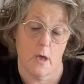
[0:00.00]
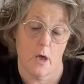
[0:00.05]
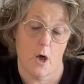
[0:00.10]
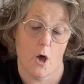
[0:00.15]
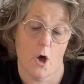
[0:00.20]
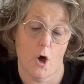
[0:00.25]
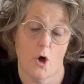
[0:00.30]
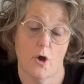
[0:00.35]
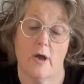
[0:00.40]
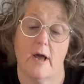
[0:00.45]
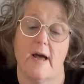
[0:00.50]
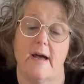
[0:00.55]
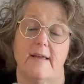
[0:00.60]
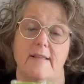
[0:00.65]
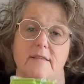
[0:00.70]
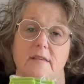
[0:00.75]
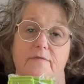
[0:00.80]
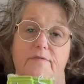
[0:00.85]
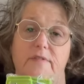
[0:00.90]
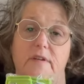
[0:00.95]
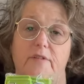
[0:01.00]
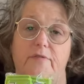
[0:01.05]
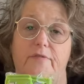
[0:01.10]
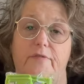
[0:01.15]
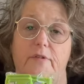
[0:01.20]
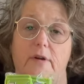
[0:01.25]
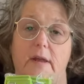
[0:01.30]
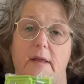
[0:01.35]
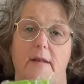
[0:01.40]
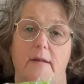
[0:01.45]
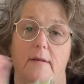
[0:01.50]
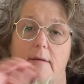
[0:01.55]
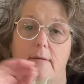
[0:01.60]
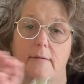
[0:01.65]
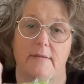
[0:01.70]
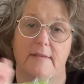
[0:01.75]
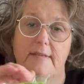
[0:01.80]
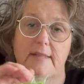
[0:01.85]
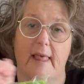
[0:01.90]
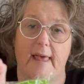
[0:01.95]
all kinds of different
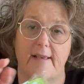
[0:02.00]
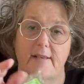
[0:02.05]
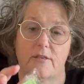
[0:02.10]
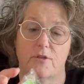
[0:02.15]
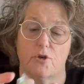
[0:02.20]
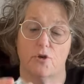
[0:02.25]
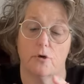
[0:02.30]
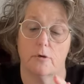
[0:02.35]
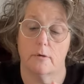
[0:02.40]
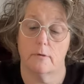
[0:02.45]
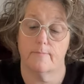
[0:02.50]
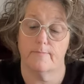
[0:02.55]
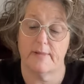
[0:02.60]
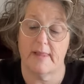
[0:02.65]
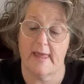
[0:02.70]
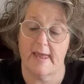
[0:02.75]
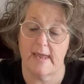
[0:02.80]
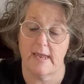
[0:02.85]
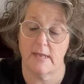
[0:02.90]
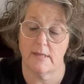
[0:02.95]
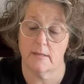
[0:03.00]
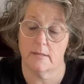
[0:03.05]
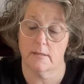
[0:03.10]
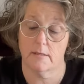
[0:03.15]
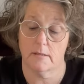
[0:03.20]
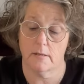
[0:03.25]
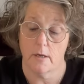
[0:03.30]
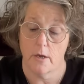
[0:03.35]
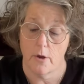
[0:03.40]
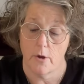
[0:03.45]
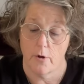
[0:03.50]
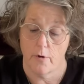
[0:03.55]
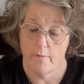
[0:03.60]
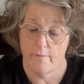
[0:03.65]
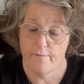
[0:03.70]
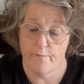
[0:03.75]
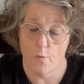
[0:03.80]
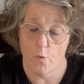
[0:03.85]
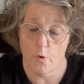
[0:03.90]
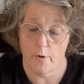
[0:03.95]
slicer blades
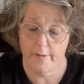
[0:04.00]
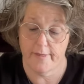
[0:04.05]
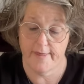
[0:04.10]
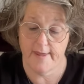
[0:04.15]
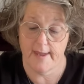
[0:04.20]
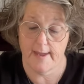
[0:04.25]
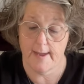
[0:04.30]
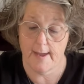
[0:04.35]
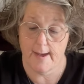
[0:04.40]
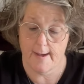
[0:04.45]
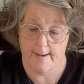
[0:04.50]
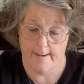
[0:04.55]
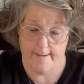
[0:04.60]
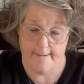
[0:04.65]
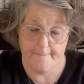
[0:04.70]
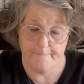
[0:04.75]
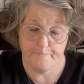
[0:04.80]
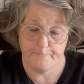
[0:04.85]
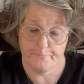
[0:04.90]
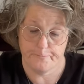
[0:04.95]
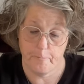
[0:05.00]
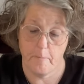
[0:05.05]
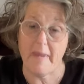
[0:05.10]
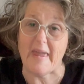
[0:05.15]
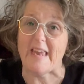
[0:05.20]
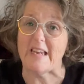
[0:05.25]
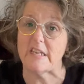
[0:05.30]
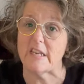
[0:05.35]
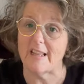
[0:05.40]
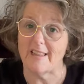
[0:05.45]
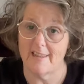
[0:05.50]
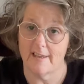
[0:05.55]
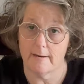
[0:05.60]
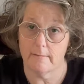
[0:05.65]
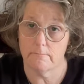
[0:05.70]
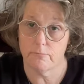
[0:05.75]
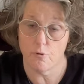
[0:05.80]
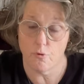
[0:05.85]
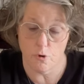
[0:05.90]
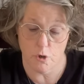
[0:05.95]
for the um, mandolin
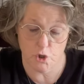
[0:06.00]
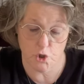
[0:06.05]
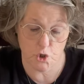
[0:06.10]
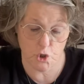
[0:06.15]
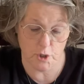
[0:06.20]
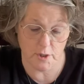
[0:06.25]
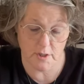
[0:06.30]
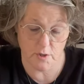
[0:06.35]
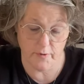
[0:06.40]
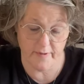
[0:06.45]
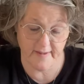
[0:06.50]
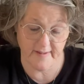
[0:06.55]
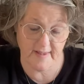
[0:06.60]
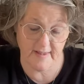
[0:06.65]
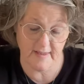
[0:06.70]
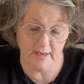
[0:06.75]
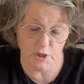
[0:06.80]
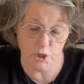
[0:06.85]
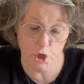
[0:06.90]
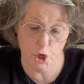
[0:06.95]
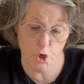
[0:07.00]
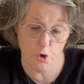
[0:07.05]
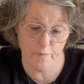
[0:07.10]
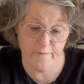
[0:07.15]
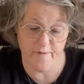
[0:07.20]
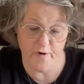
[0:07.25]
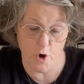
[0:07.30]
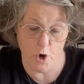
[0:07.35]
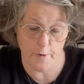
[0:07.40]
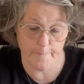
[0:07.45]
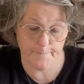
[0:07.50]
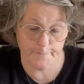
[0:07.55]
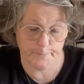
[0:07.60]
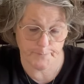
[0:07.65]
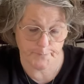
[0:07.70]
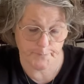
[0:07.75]
portion. So this is a twofer.